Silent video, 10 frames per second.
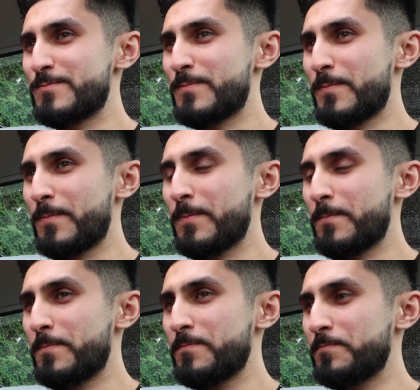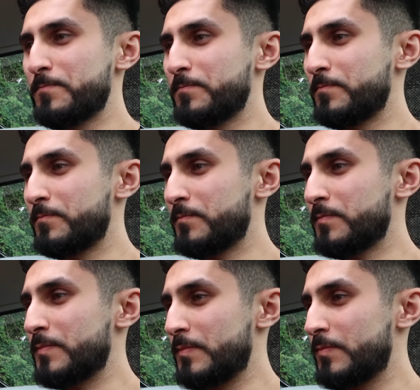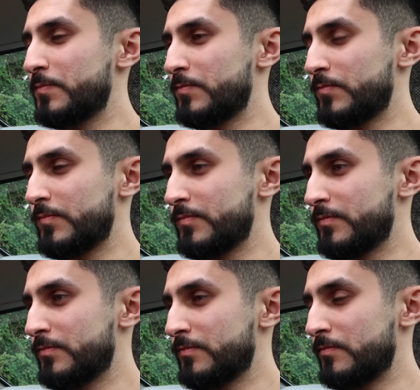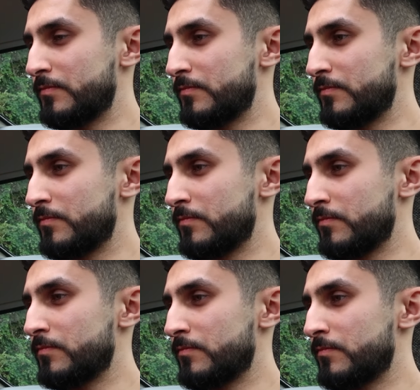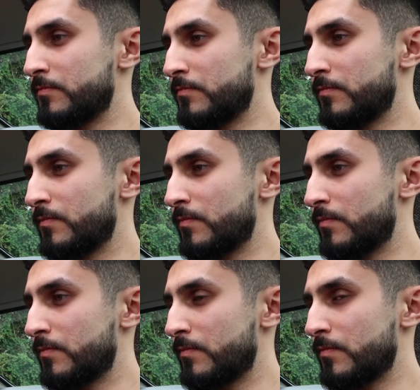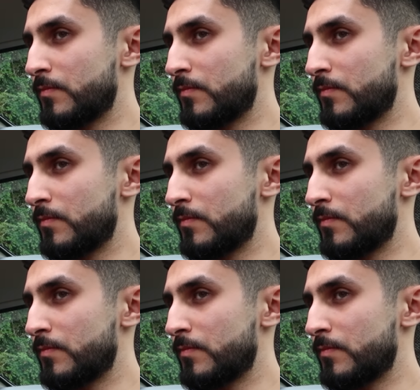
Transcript: This person isn't speaking.